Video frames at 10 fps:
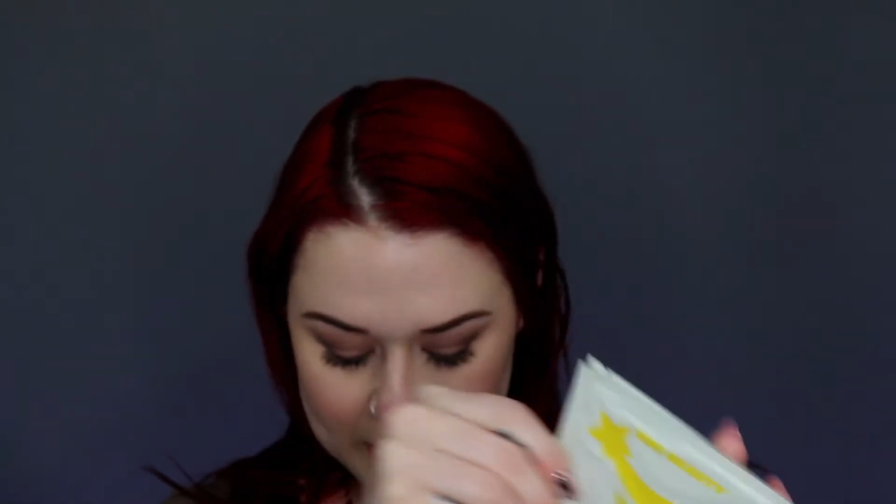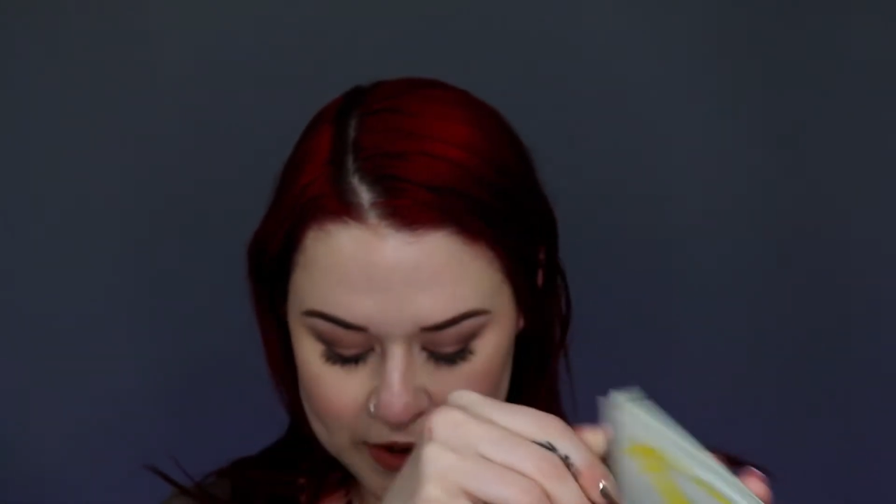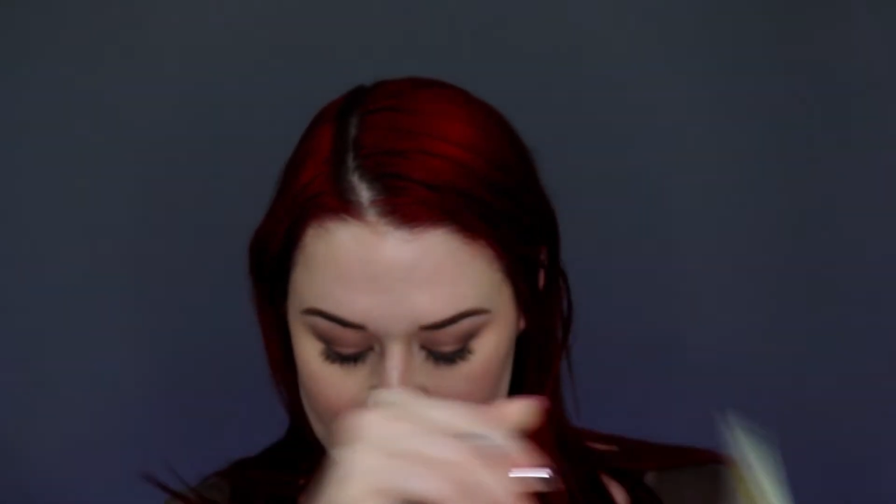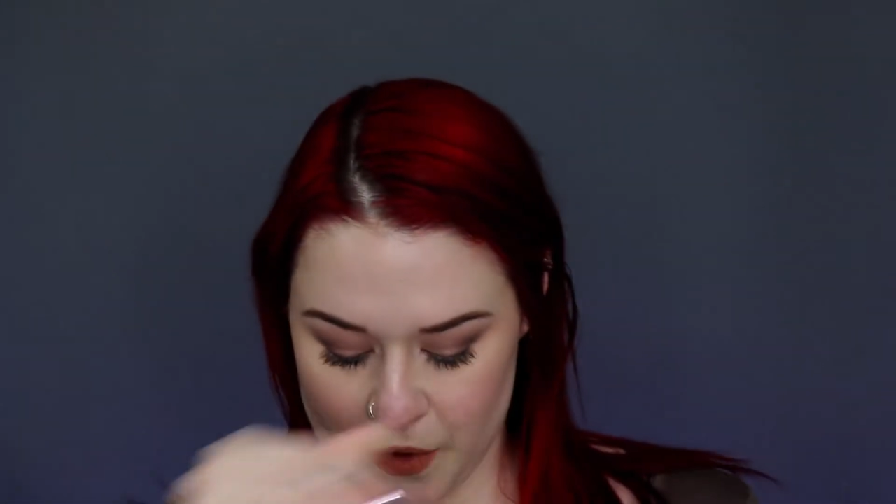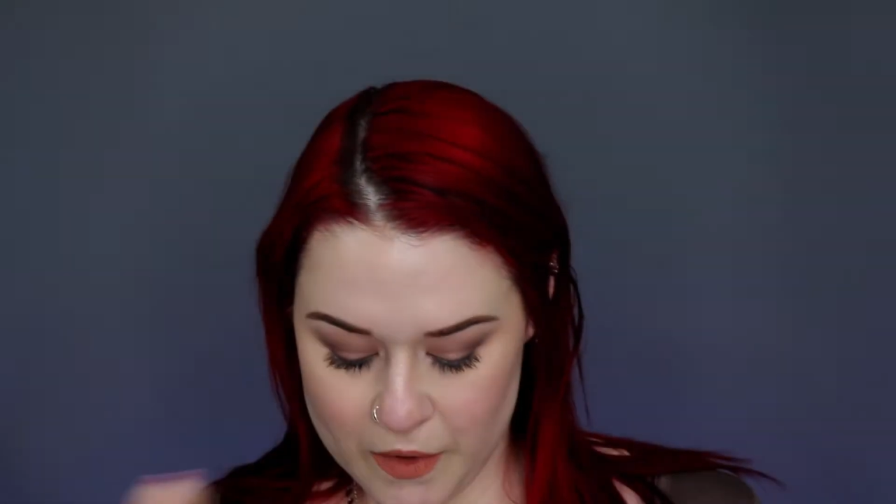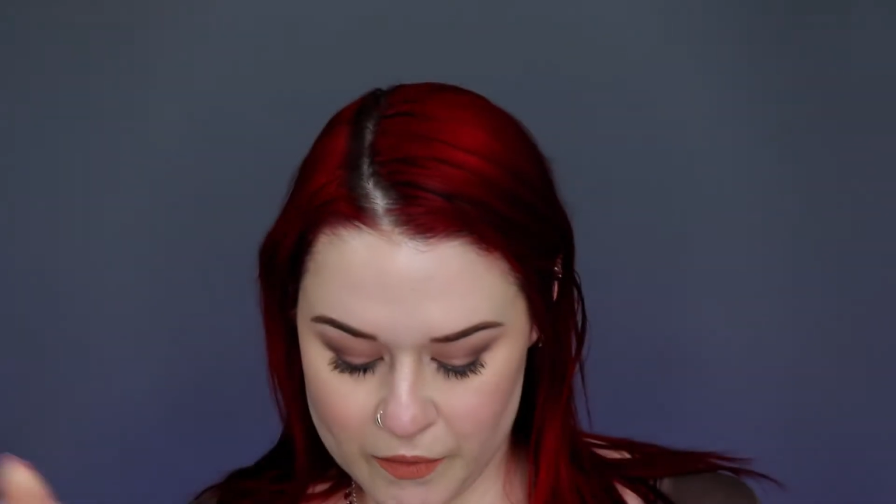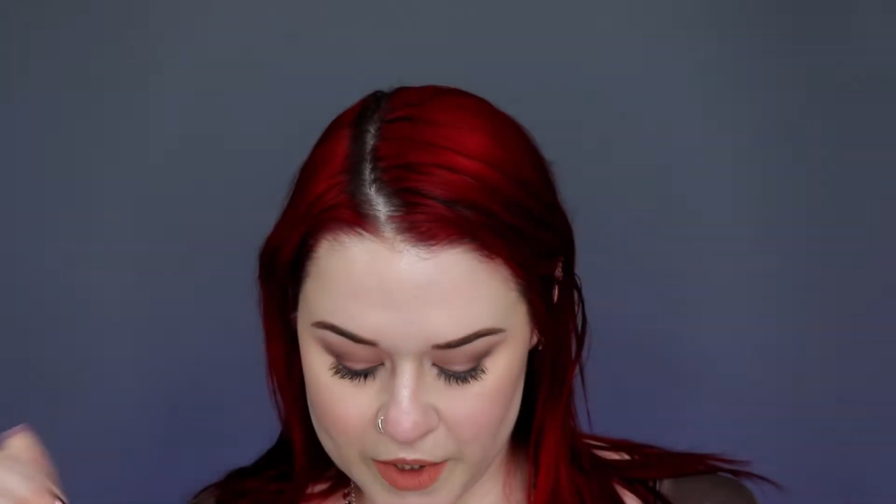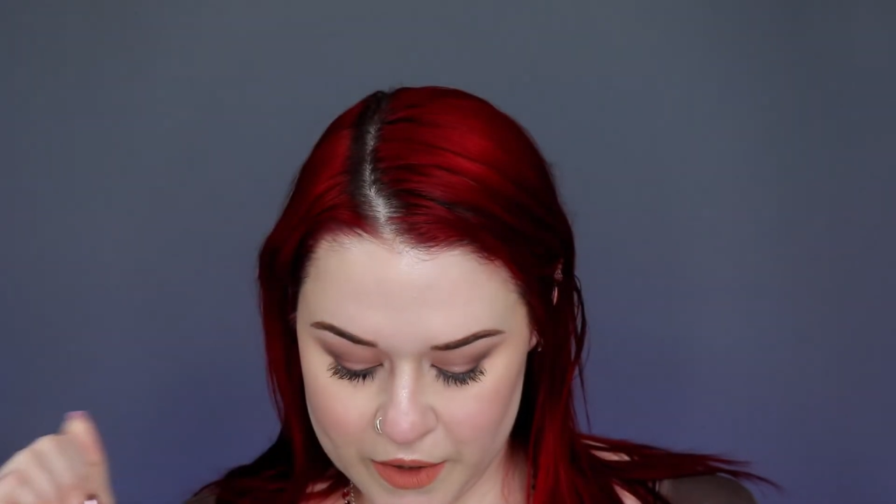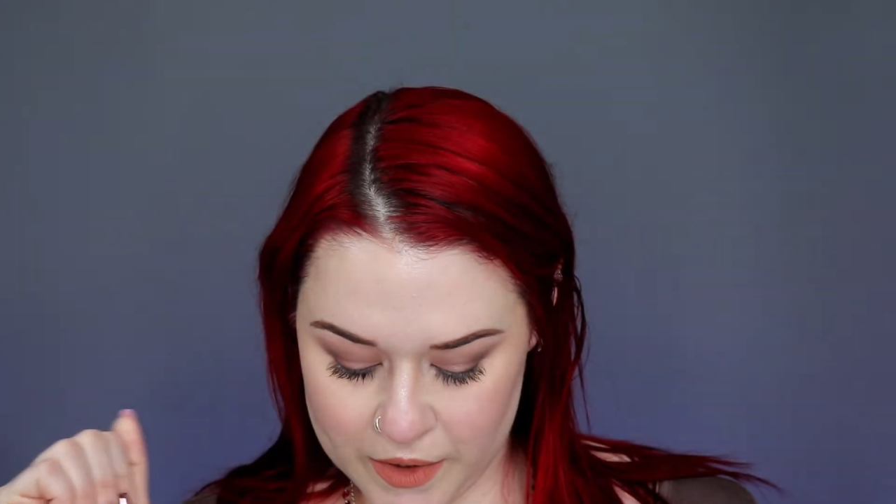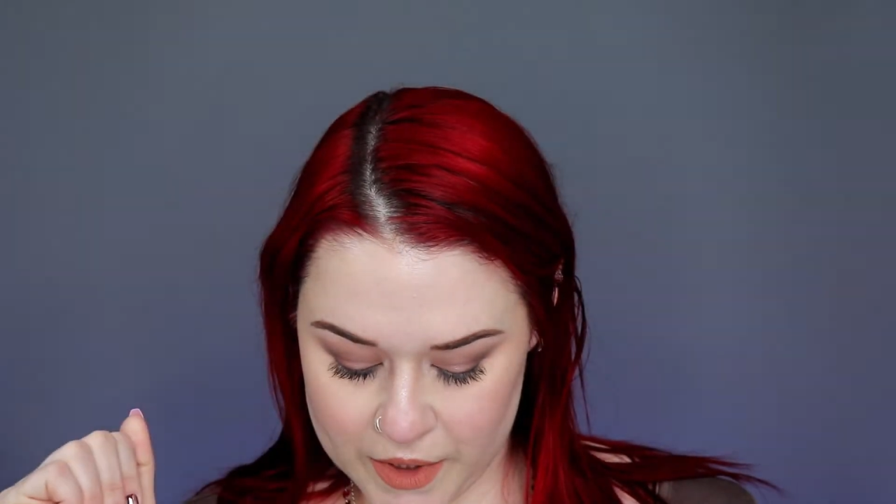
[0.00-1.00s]
to soothe,
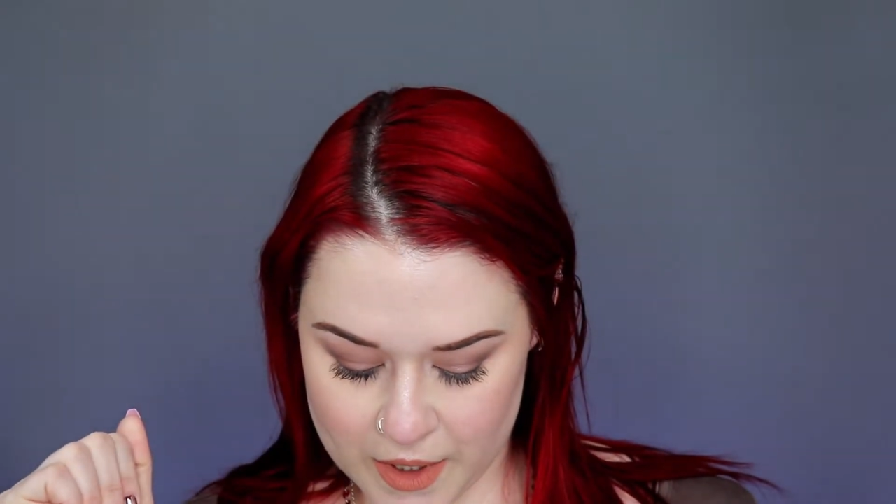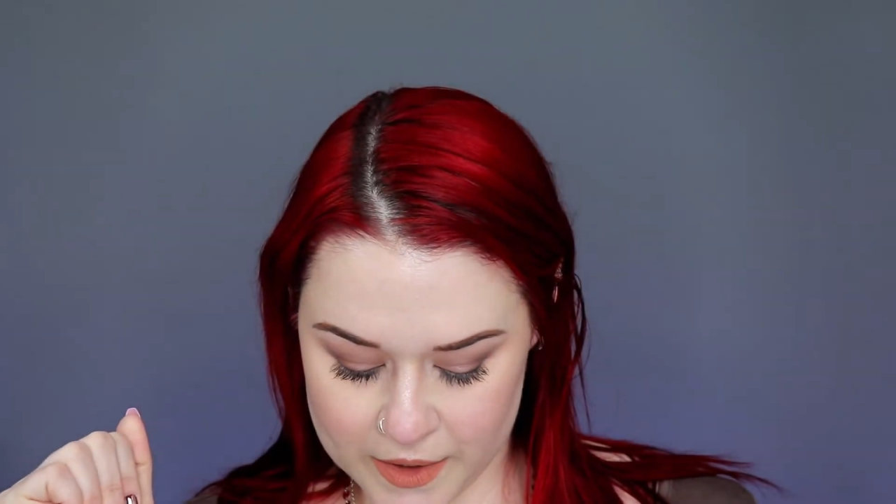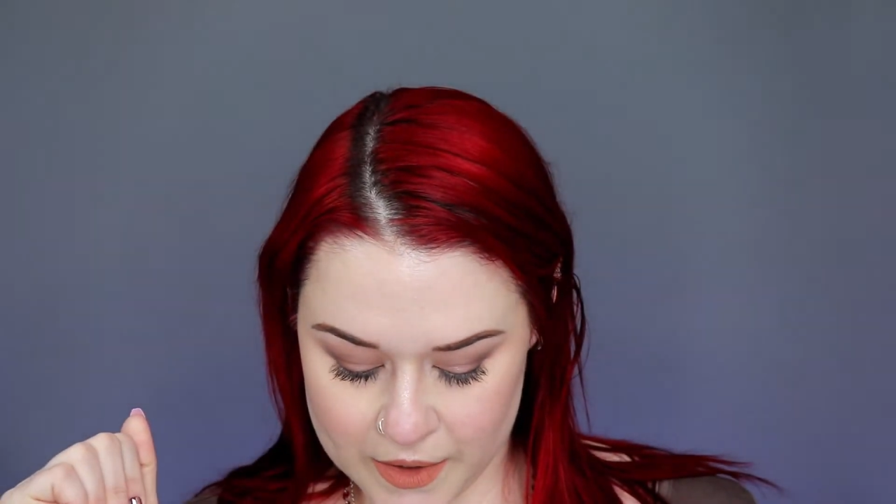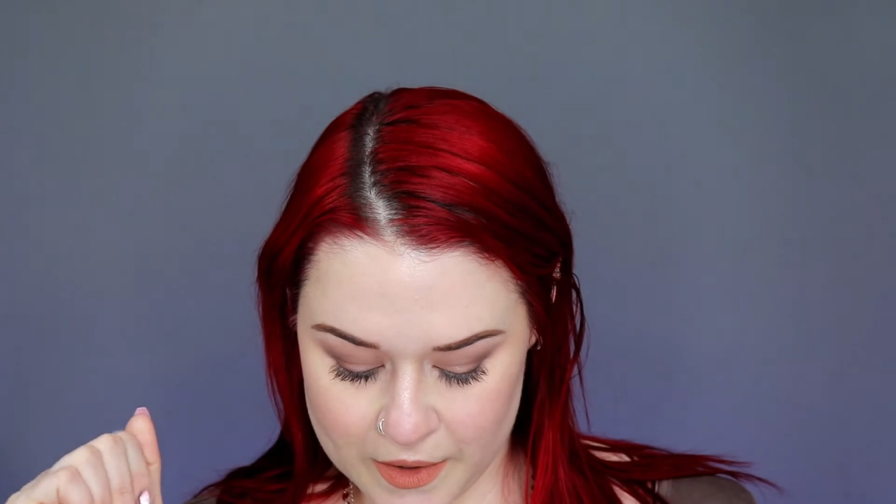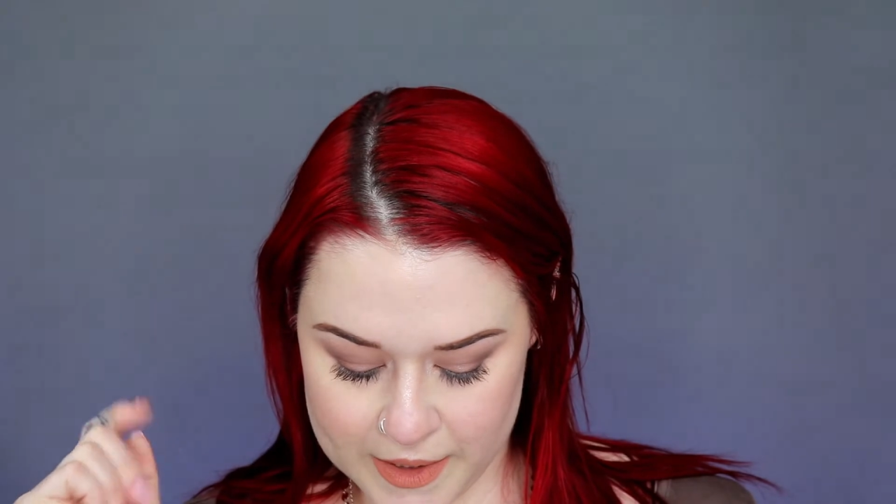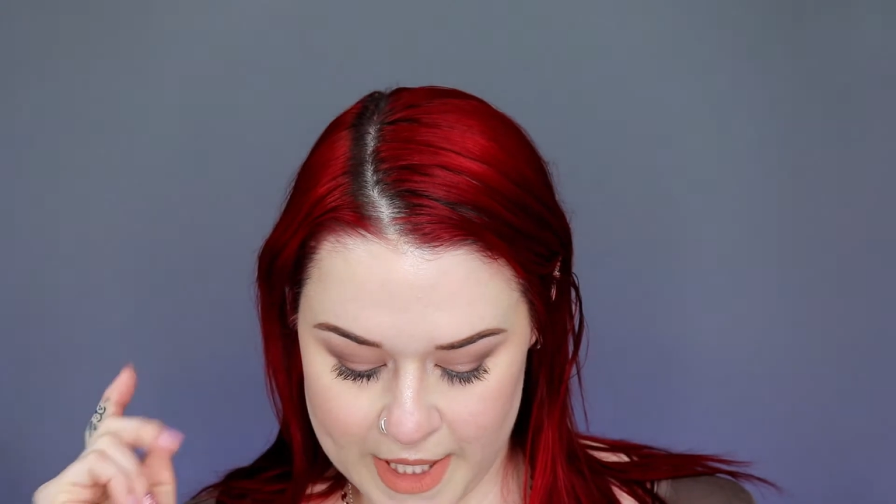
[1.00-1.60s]
reduce dark circles,